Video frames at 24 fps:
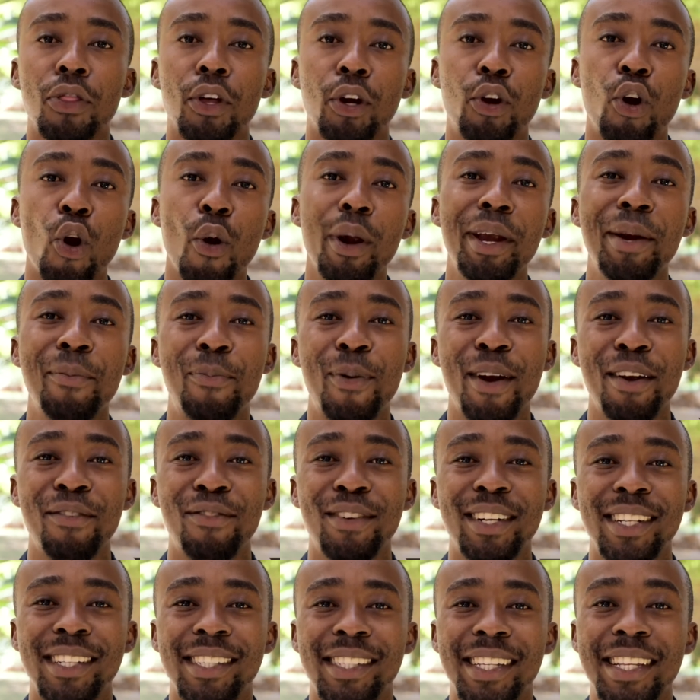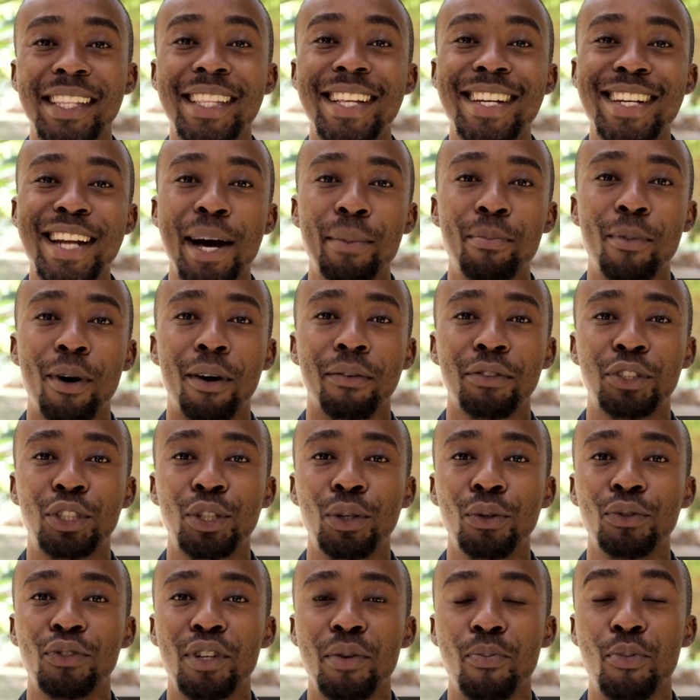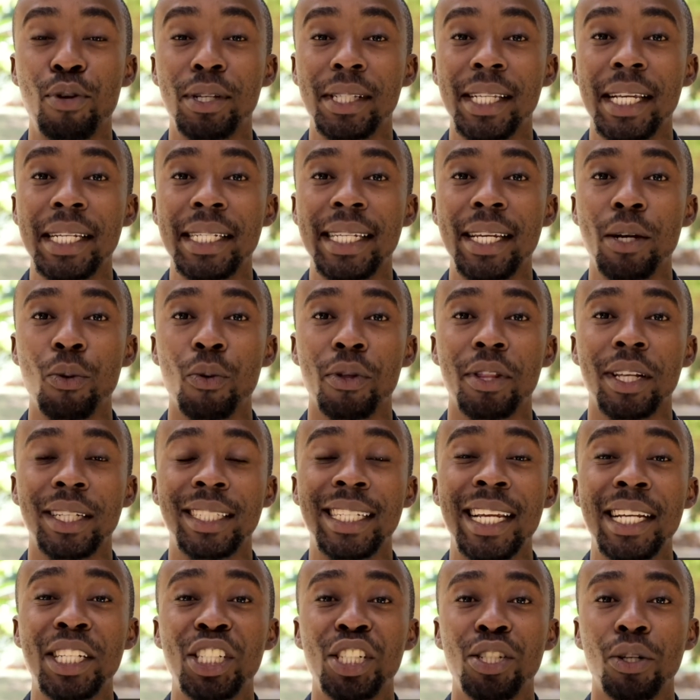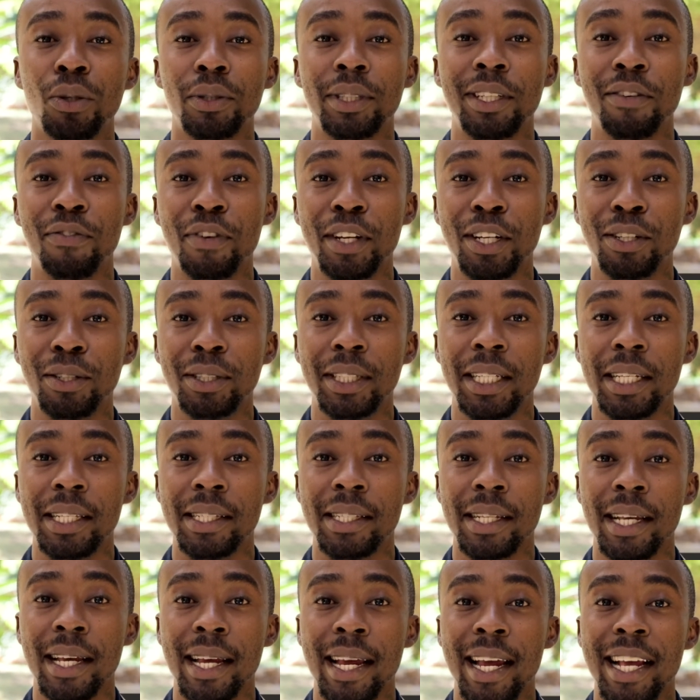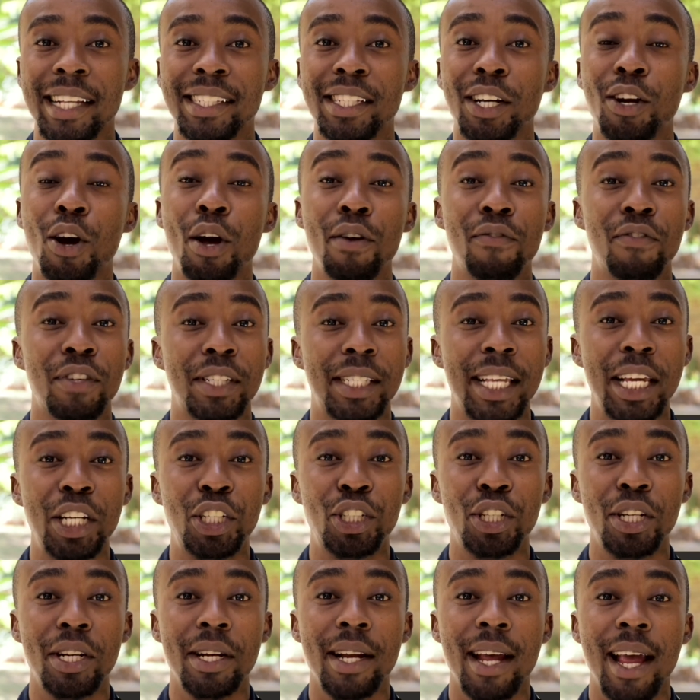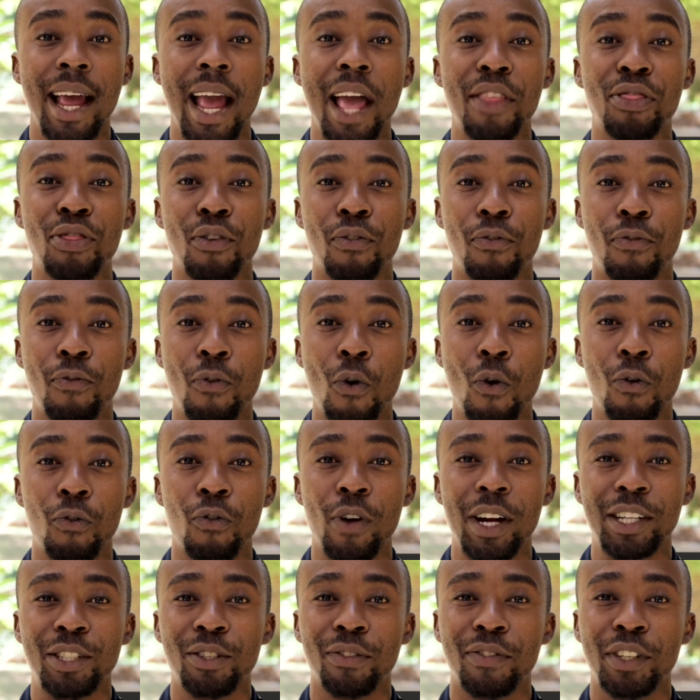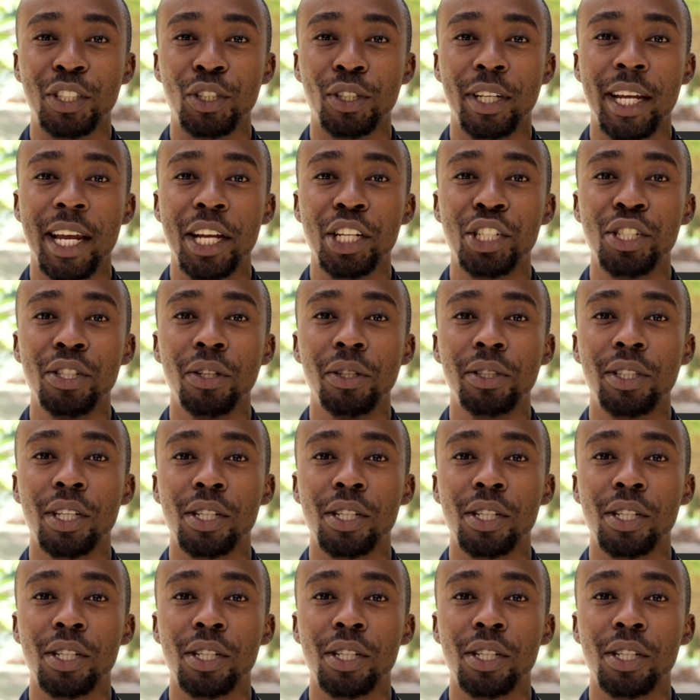The growing prevalence in the number of children presenting with attentional difficulties is a conversation at the forefront of educational